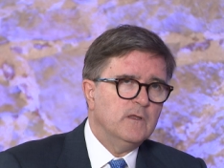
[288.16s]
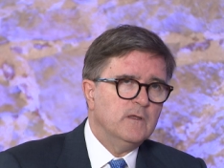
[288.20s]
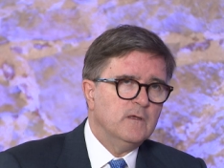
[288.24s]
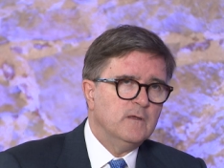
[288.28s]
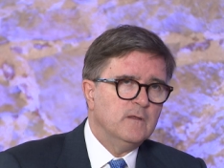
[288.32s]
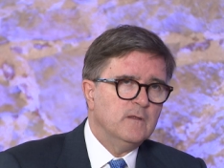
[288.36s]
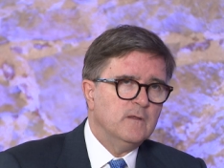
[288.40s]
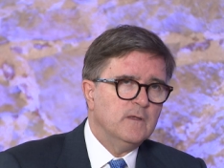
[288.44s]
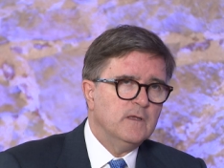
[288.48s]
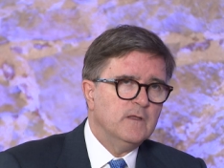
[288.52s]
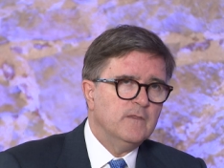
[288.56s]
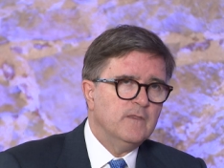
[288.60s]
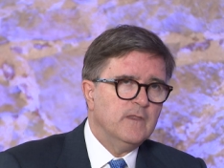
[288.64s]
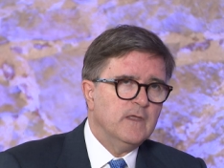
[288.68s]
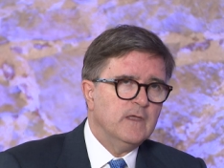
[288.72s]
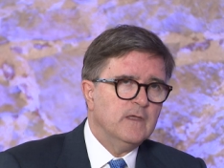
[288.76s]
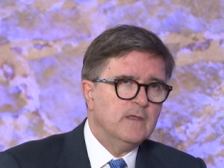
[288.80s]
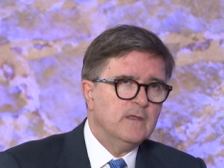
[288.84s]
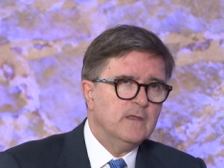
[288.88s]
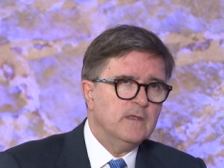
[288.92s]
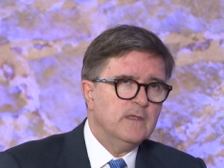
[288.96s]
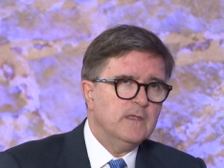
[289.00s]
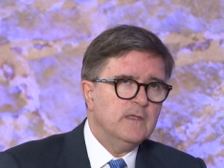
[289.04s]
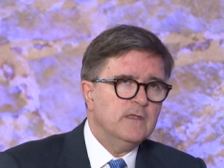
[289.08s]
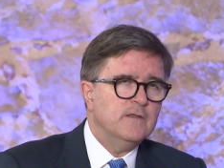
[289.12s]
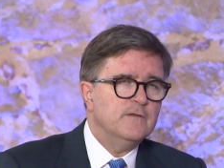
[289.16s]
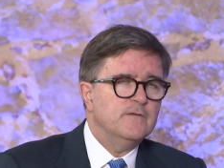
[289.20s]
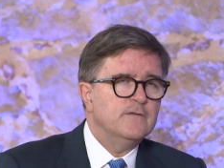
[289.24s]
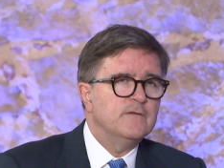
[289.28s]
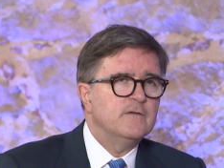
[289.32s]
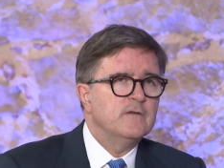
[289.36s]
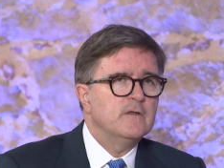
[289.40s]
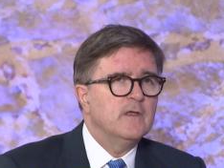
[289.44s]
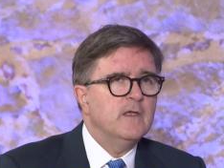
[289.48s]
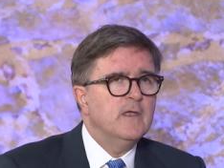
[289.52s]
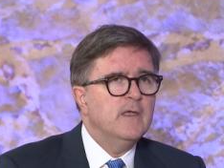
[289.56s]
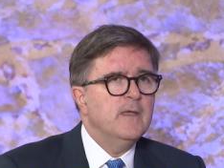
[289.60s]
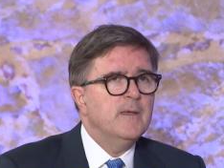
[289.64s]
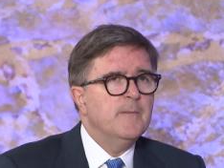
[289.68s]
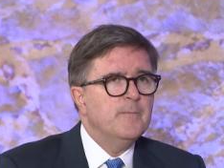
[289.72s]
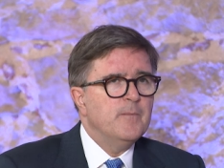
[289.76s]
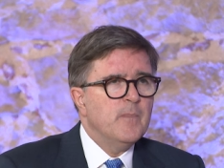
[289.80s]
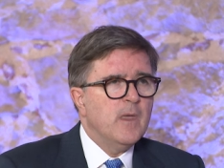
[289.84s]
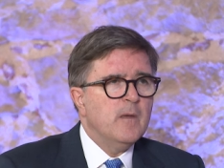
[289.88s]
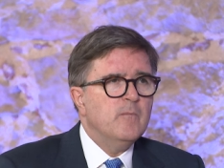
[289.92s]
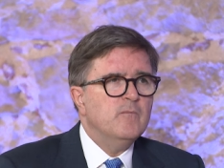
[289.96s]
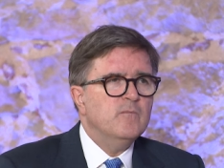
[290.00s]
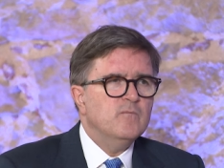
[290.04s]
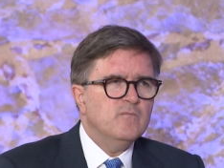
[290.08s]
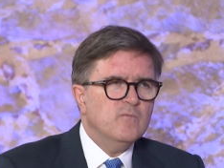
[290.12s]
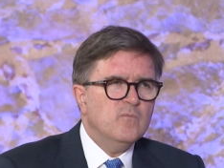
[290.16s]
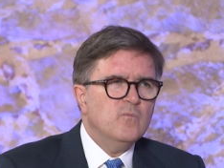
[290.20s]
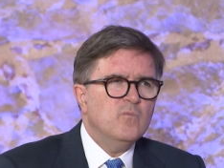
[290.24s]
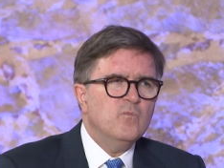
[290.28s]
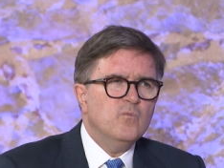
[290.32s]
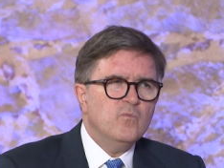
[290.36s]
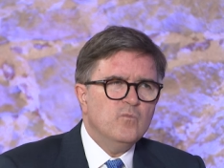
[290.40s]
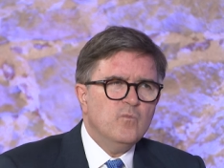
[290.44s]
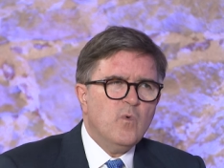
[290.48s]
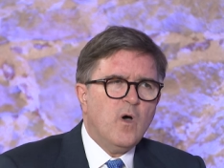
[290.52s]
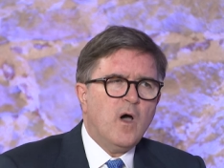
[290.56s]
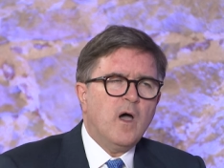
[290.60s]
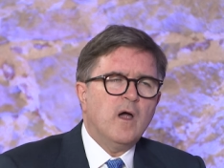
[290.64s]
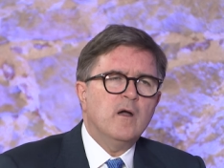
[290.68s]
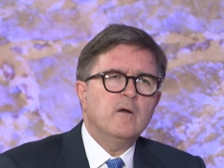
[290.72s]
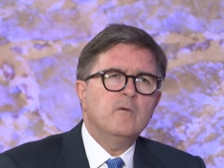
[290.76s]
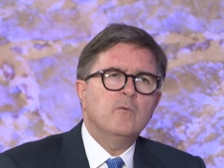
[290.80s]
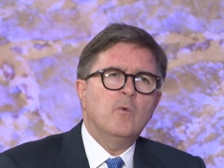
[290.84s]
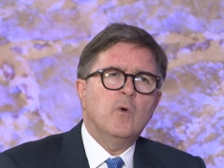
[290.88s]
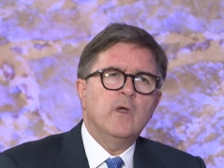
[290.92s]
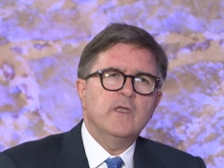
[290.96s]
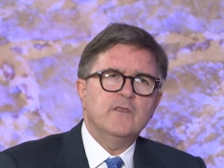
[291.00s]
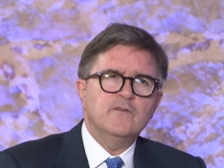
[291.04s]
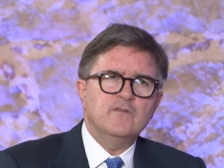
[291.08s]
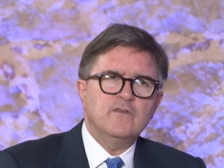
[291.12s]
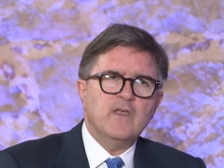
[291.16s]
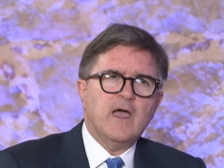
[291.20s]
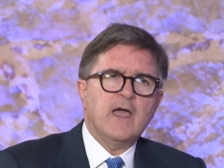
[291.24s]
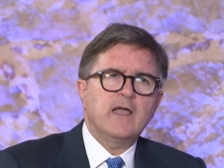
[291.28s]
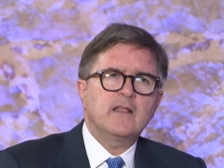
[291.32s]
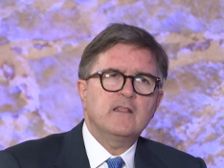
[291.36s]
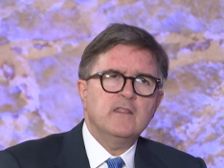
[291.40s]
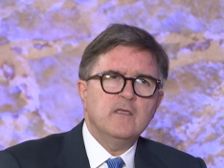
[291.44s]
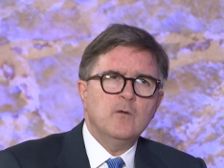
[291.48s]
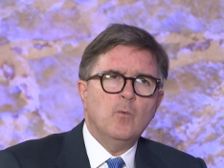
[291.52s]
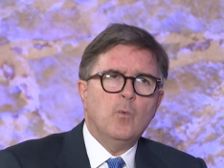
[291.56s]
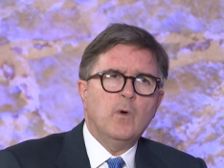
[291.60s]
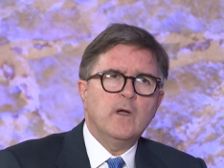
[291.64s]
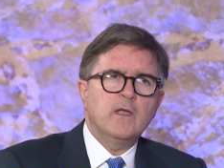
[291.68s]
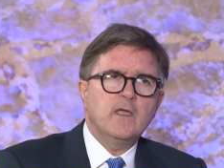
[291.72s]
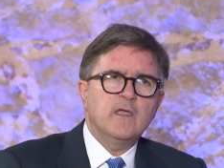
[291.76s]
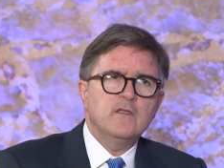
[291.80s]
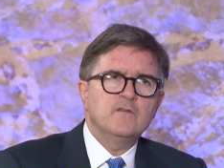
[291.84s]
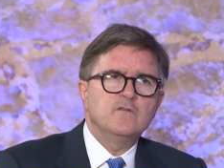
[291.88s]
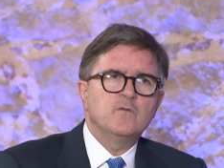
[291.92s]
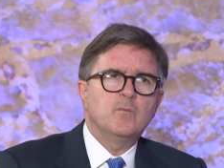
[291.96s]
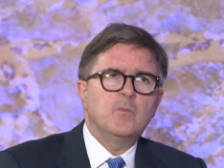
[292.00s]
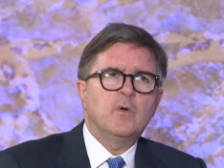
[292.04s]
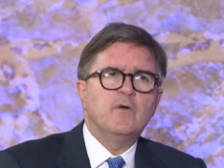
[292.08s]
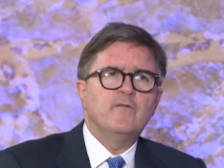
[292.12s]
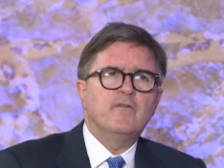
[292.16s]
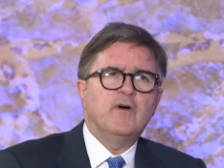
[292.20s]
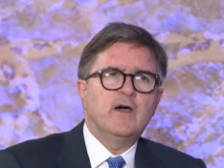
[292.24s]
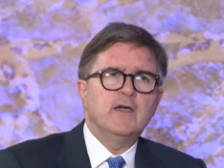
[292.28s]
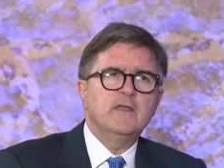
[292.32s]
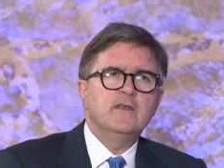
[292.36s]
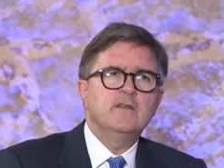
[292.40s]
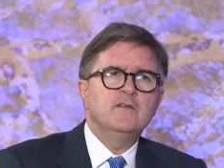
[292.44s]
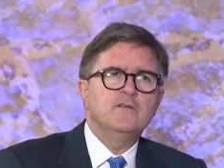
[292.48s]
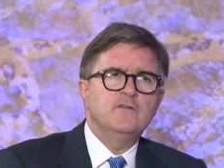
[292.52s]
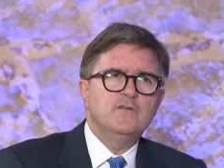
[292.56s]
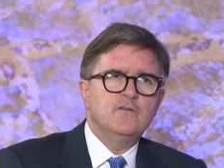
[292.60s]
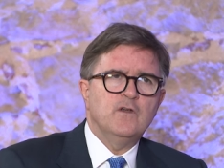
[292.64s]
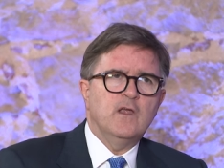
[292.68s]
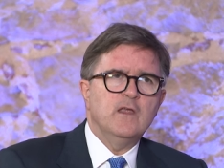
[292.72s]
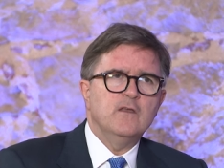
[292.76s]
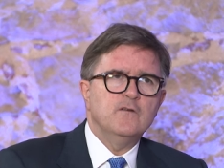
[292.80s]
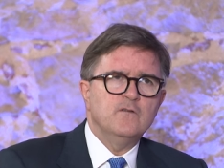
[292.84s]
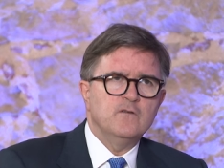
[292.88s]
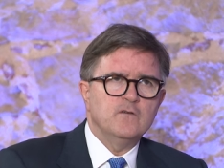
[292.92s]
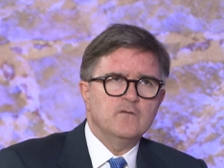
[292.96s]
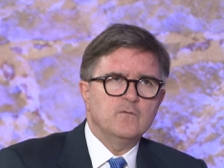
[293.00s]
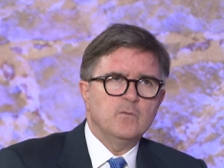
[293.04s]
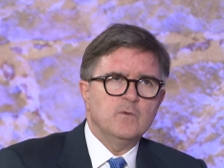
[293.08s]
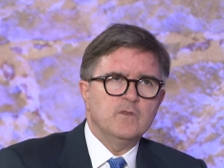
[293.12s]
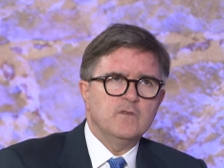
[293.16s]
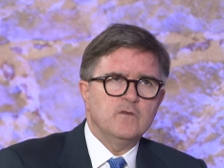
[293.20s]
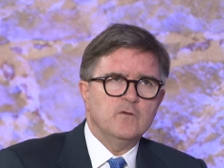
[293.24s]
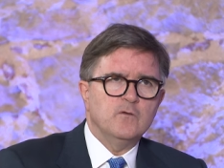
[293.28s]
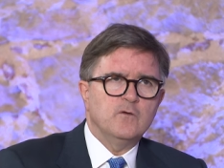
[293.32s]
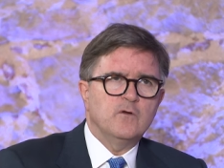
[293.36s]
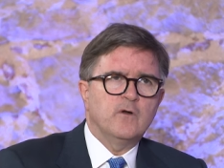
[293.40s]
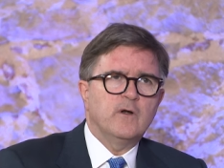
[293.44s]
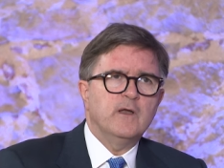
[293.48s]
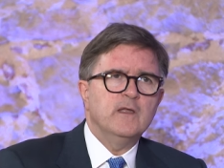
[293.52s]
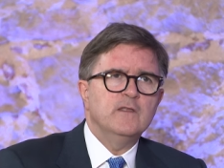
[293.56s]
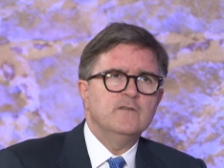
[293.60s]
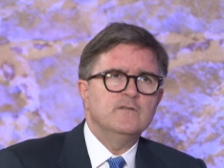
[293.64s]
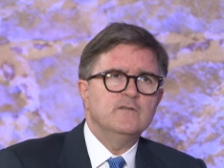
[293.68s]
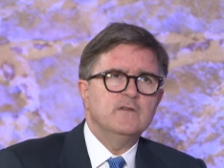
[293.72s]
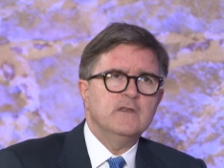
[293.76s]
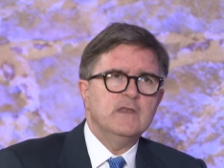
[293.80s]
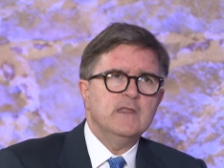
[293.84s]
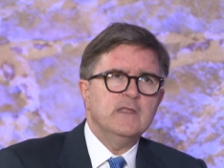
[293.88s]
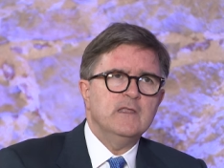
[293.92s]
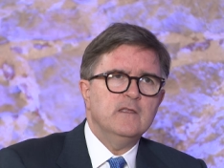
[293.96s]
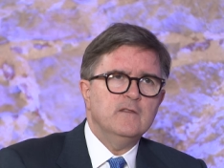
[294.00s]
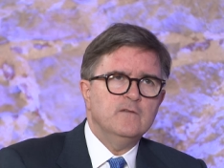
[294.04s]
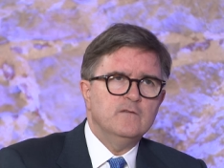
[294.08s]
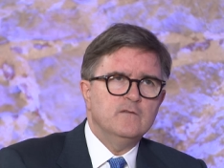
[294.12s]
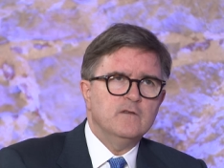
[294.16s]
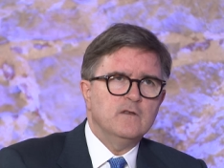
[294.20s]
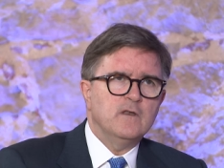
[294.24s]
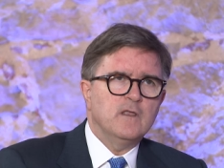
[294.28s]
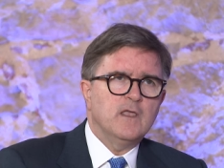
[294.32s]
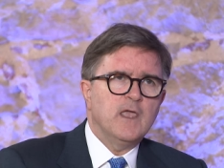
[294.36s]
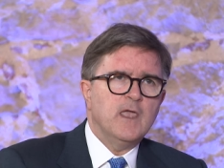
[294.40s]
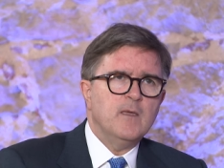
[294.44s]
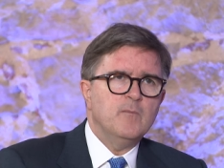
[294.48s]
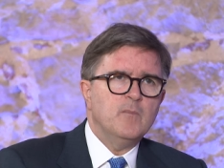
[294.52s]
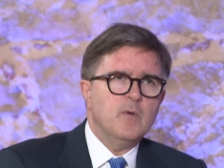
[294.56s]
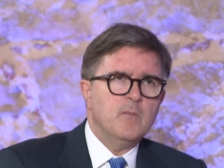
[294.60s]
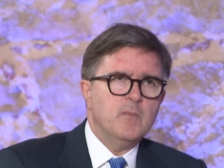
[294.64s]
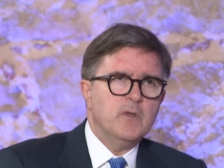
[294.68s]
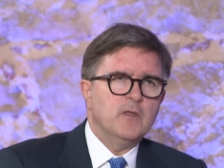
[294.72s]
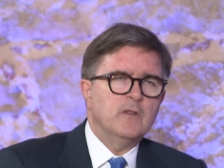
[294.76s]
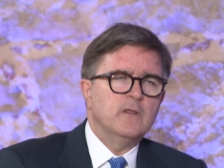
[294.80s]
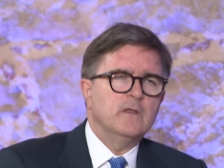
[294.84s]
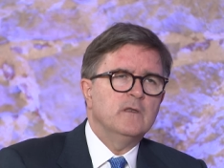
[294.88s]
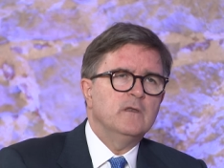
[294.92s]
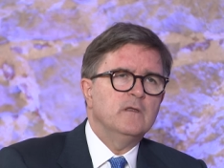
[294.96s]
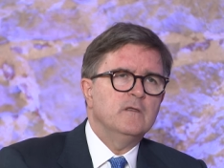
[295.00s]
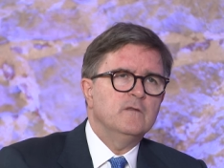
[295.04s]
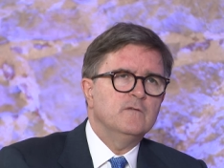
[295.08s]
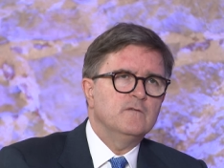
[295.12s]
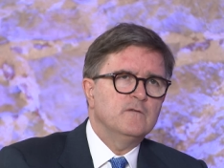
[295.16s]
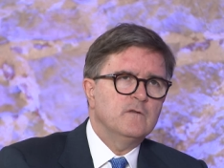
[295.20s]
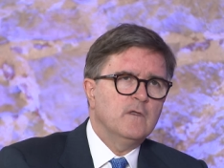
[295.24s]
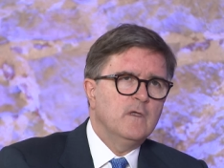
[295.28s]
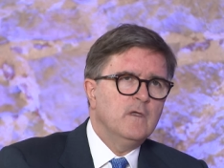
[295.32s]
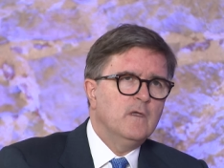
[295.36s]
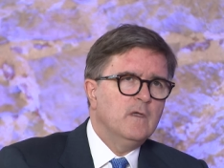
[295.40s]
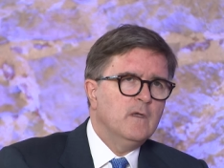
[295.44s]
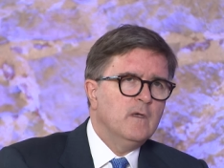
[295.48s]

in the east. And exactly what gets provided changes with Ukraine's needs and capabilities.